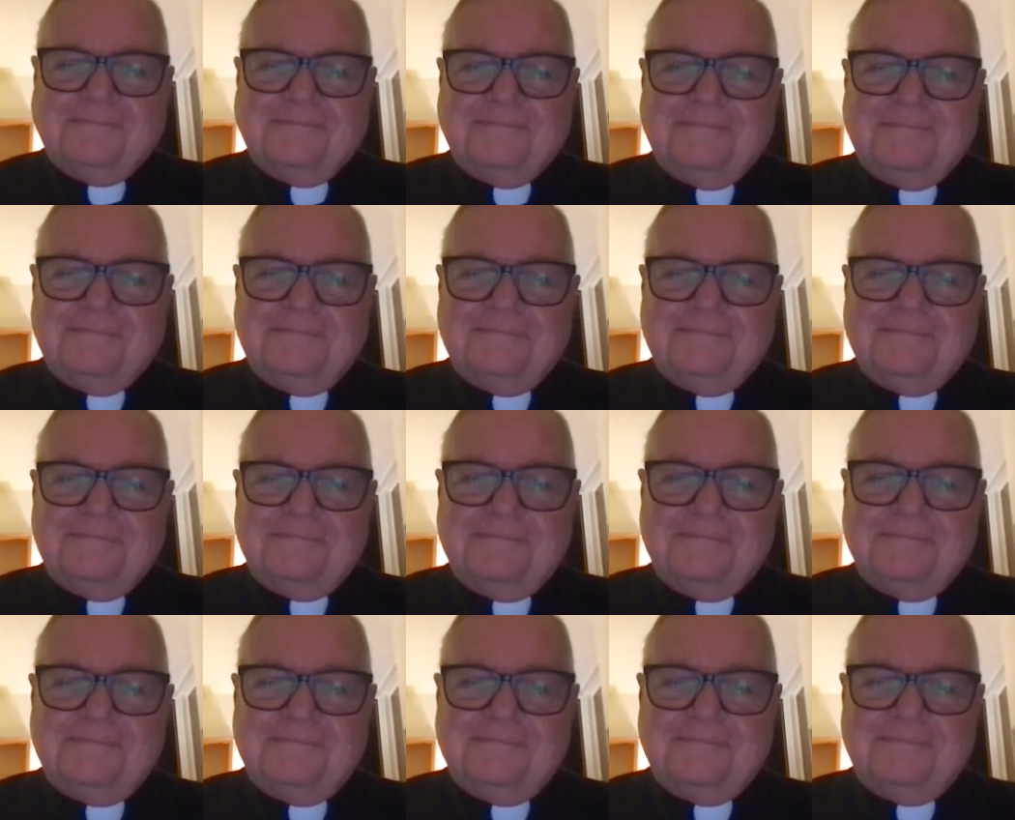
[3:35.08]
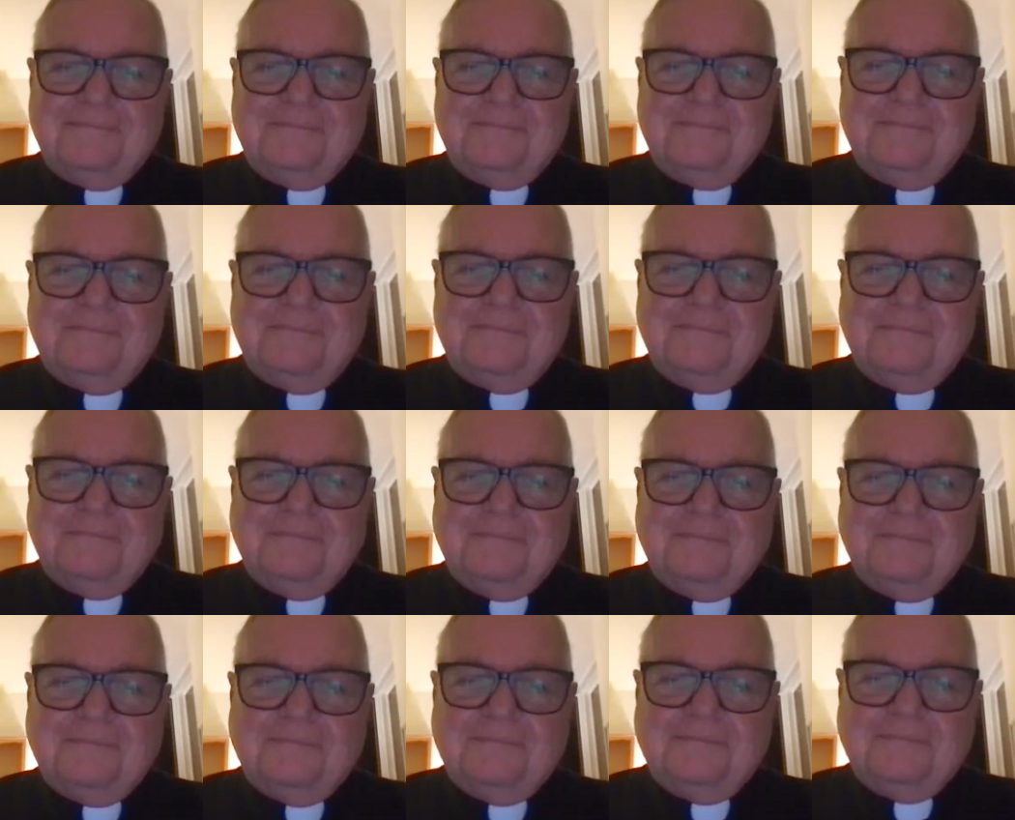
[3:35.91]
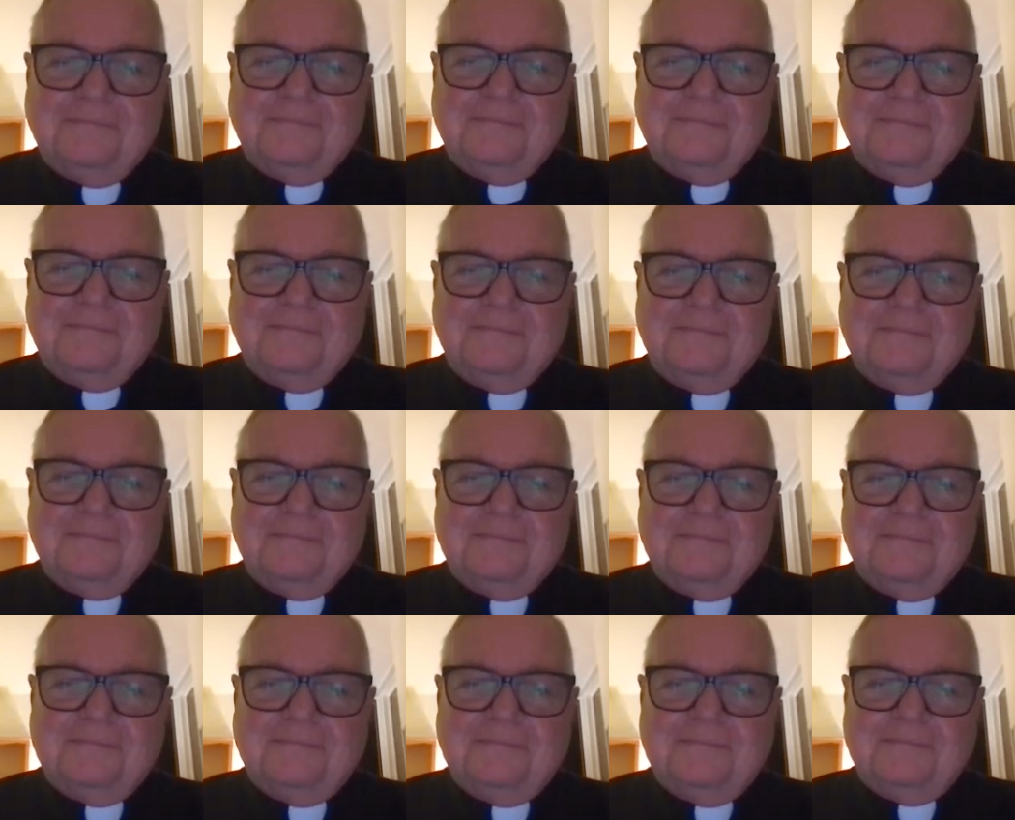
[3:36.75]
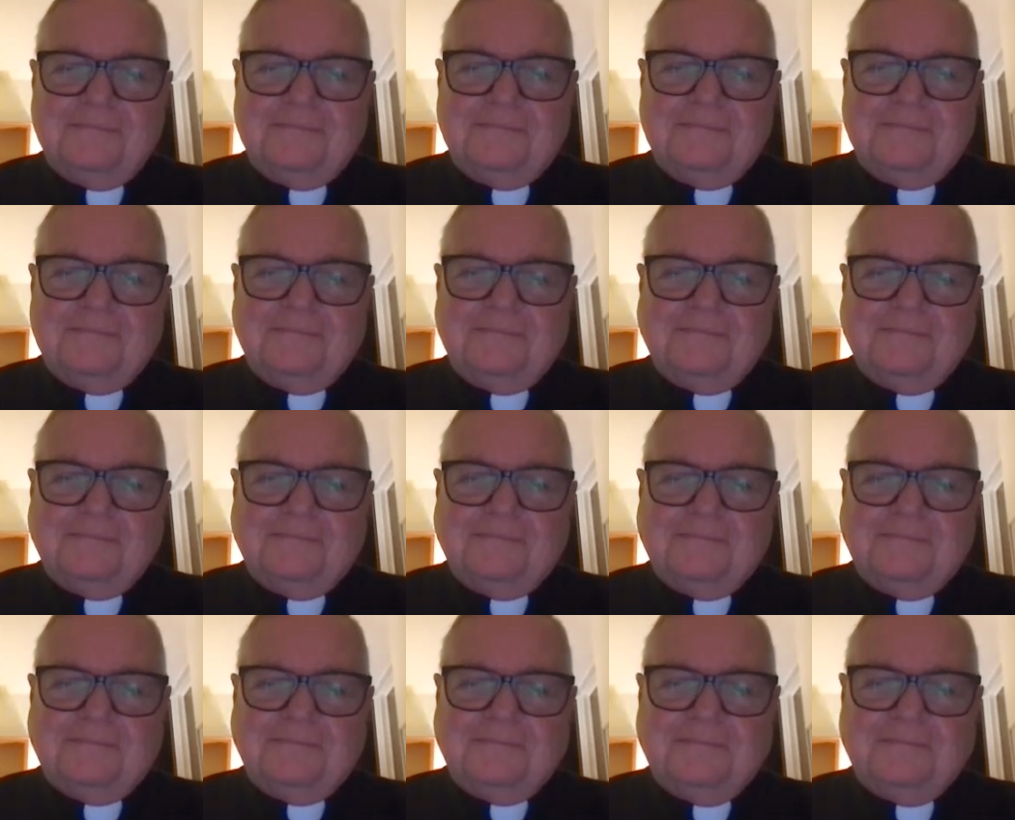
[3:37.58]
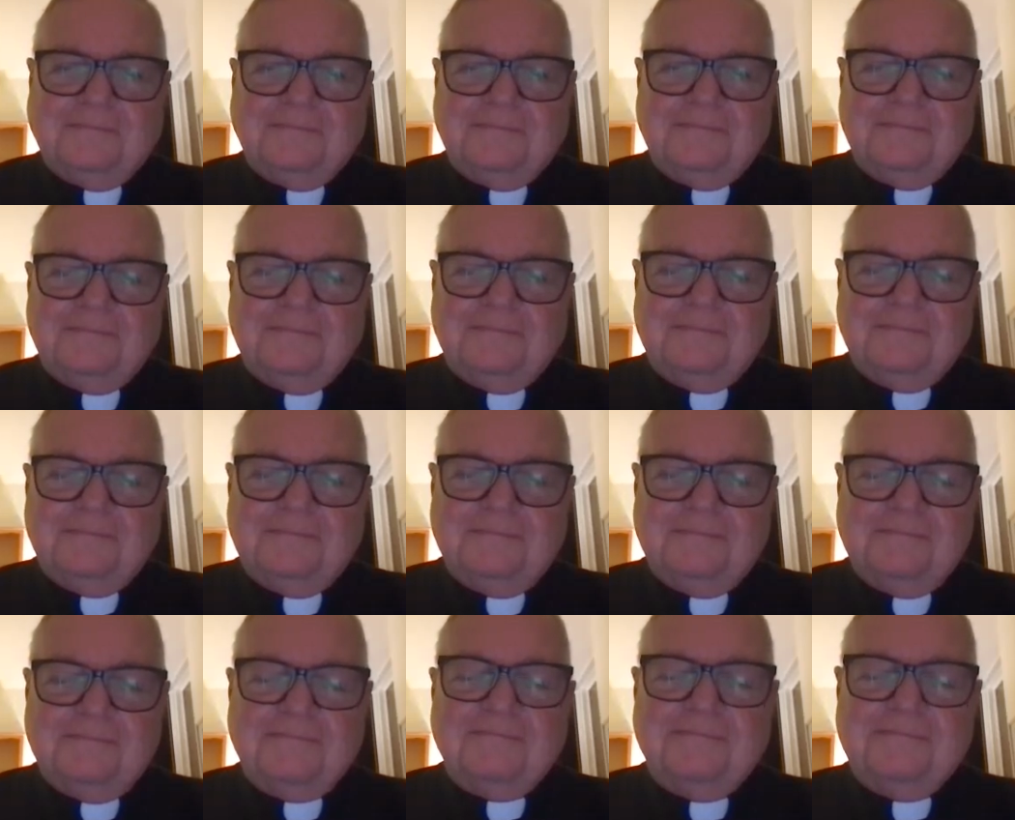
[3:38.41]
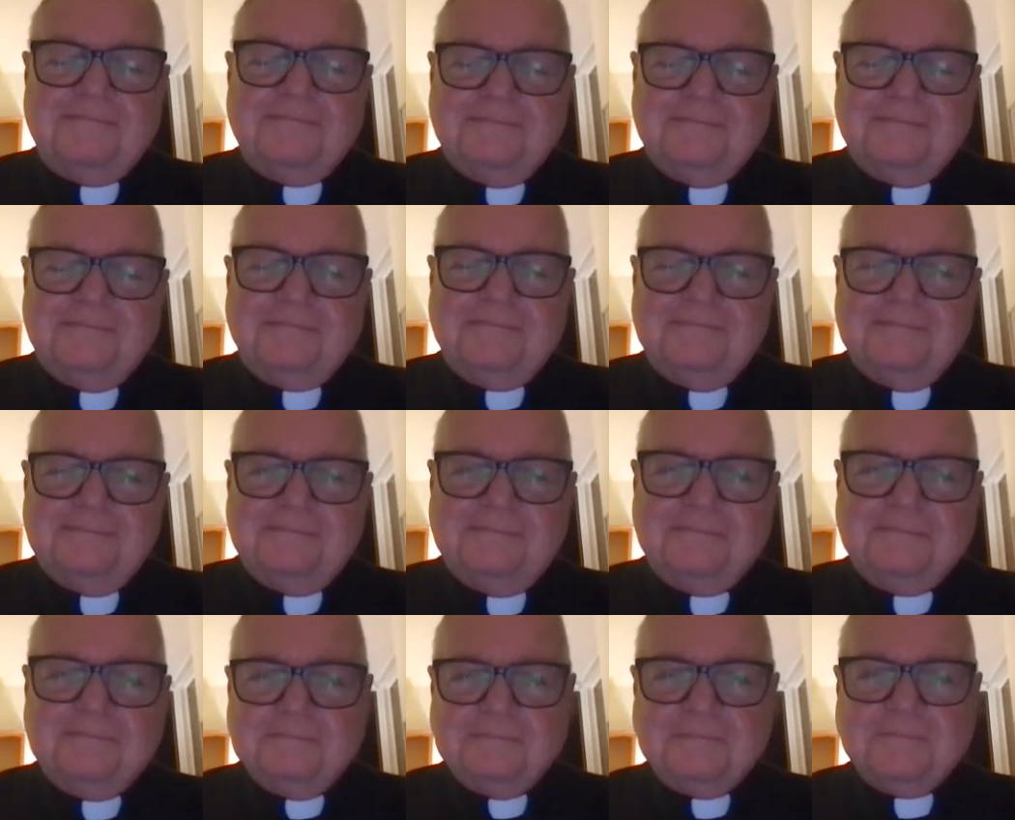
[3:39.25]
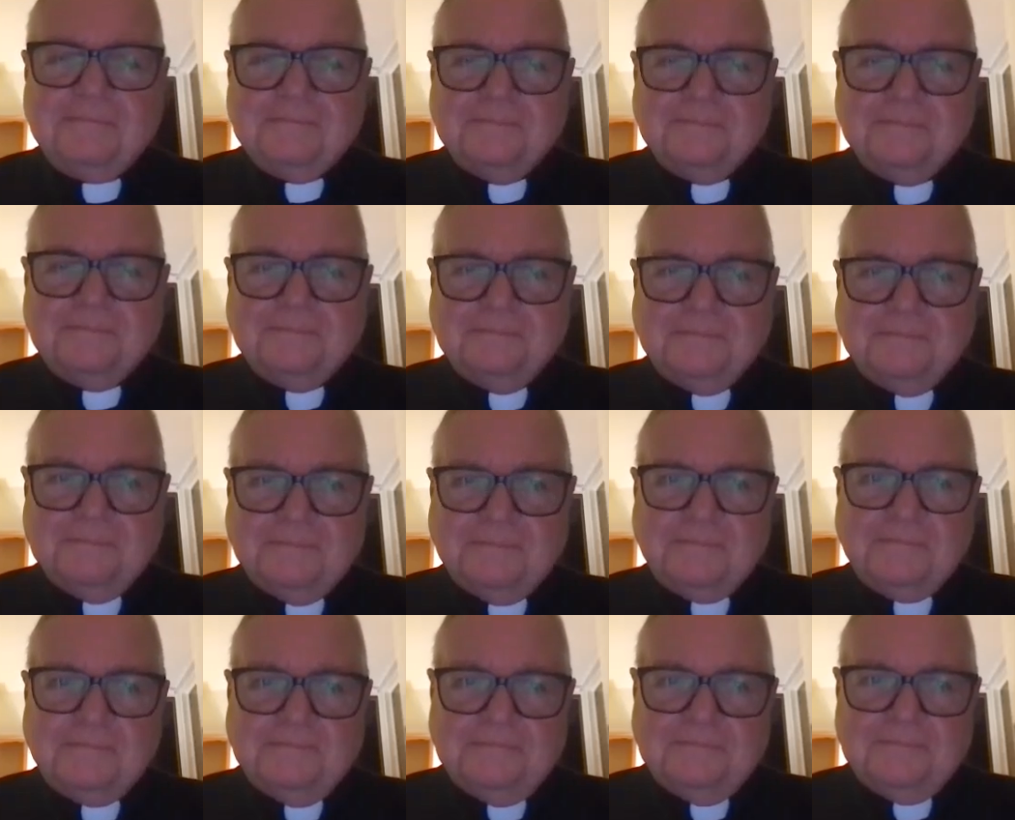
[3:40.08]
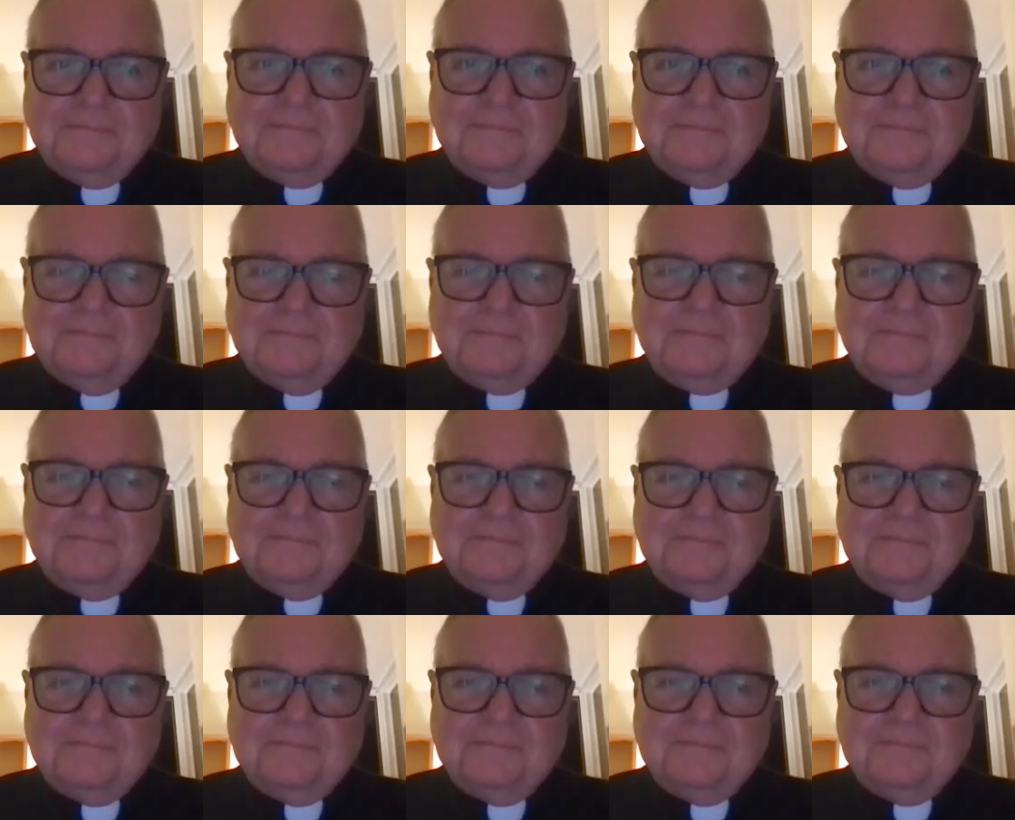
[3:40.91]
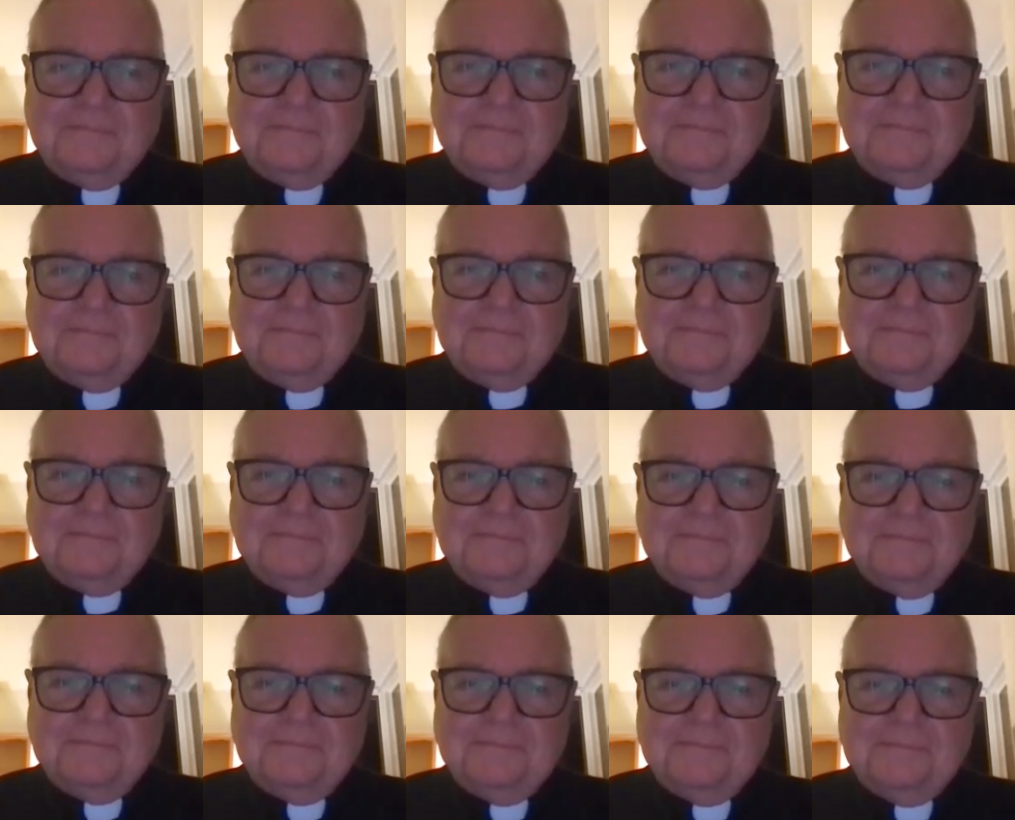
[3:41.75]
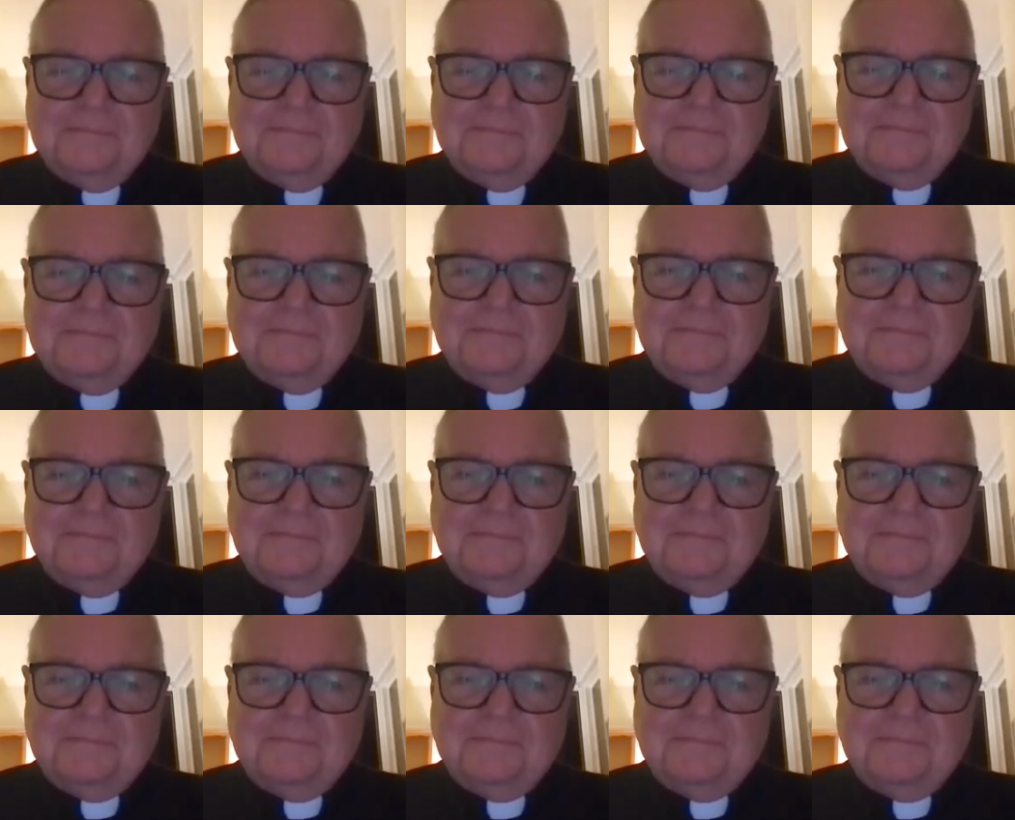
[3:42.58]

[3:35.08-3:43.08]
(not speaking)